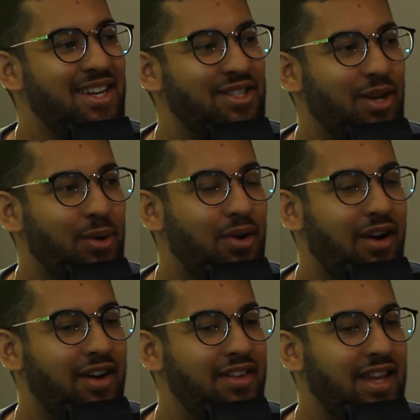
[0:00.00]
So
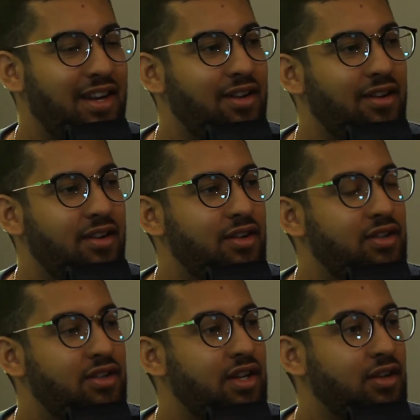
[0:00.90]
I then
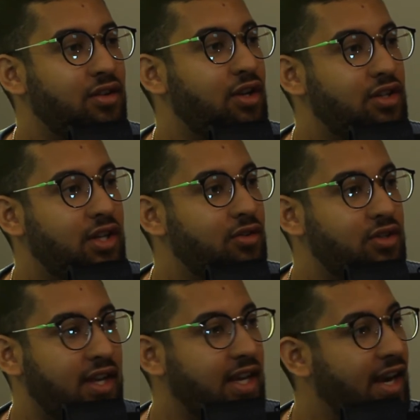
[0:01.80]
didn't continue
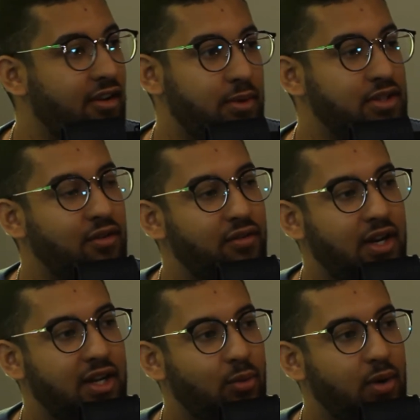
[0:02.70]
to take care of myself in
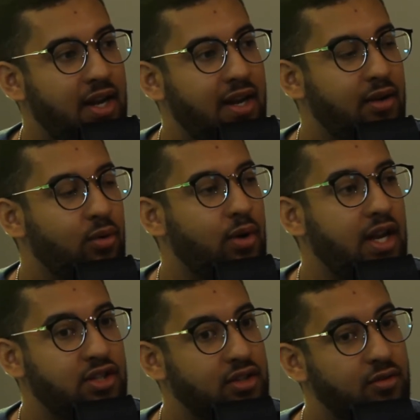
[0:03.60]
any way,
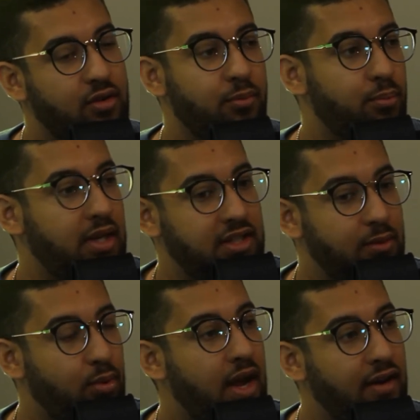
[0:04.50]
and just could basically
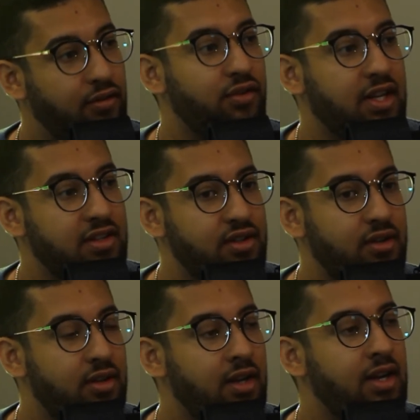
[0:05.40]
put everything
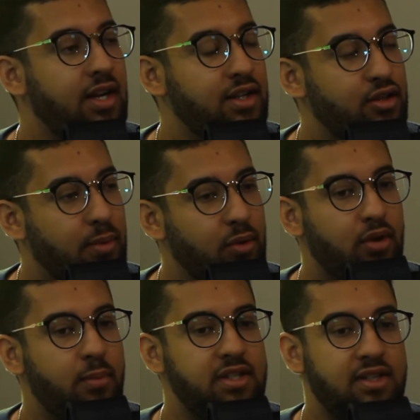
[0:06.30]
into building
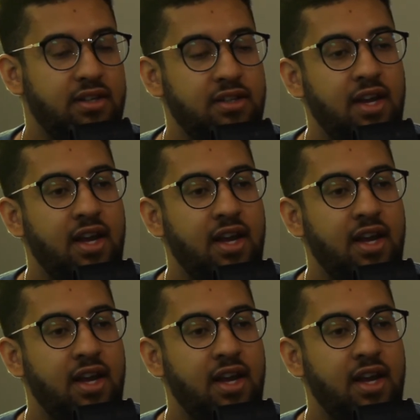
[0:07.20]
a business,